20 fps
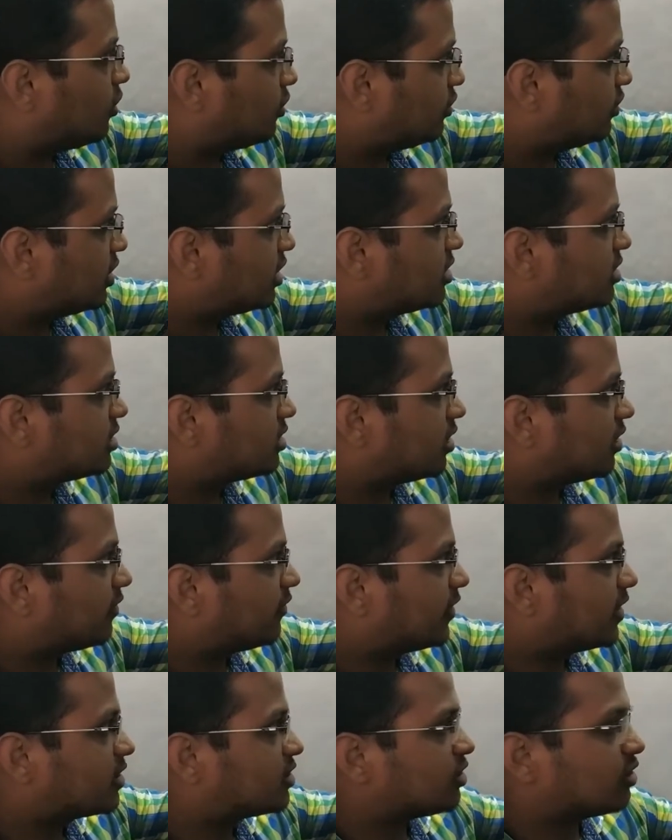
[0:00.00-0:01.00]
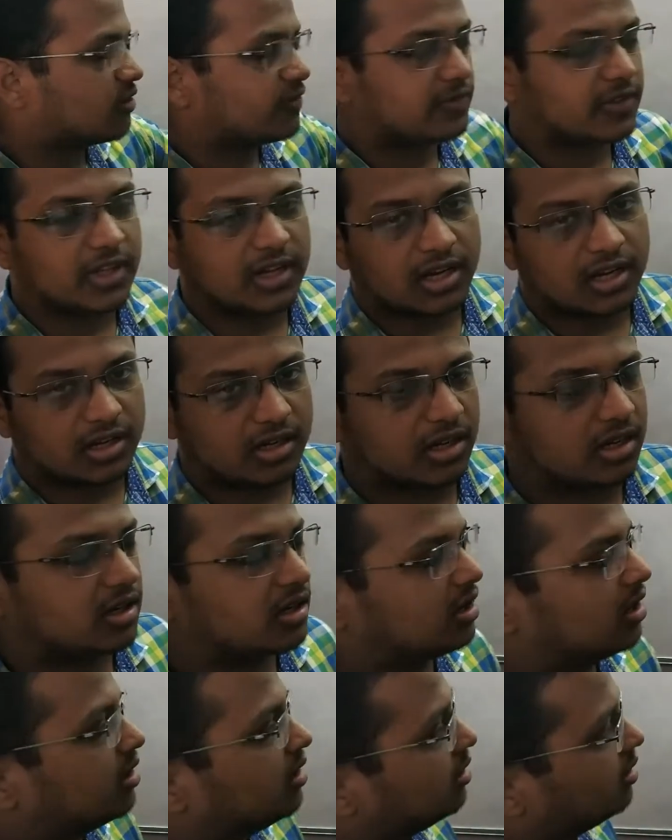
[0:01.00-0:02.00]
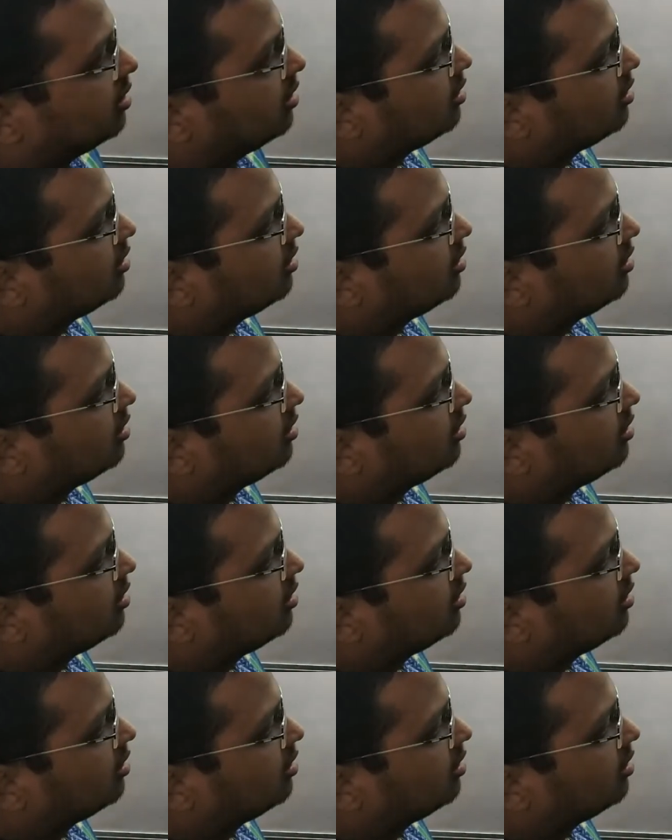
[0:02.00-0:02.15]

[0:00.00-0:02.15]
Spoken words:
this surface of the conductor.